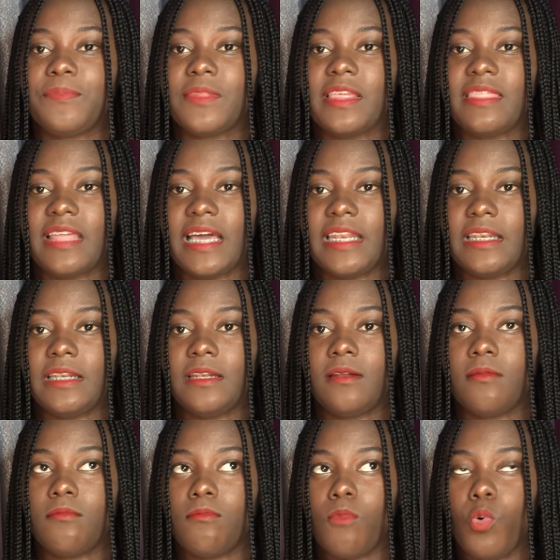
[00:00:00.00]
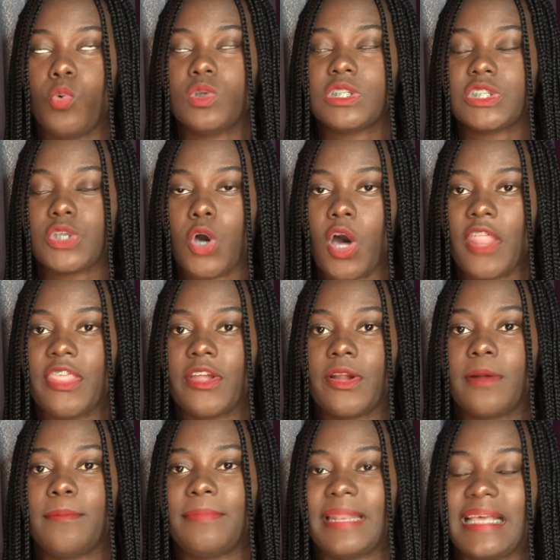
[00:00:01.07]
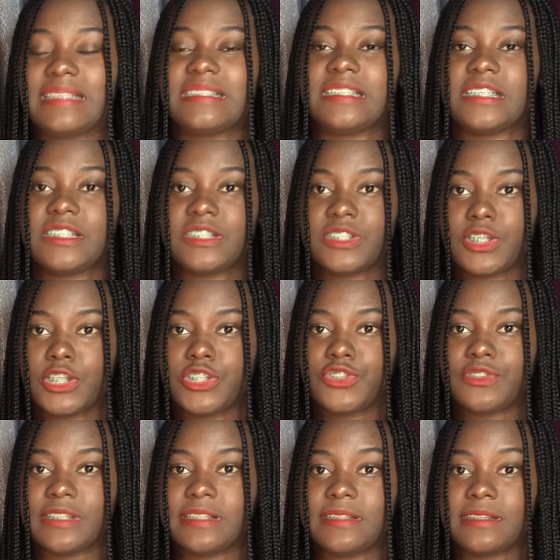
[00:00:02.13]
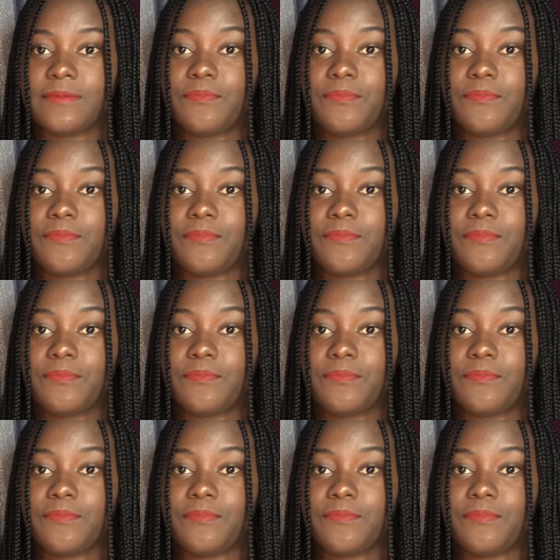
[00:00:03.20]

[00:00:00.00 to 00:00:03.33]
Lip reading: than most other plastic surgeries.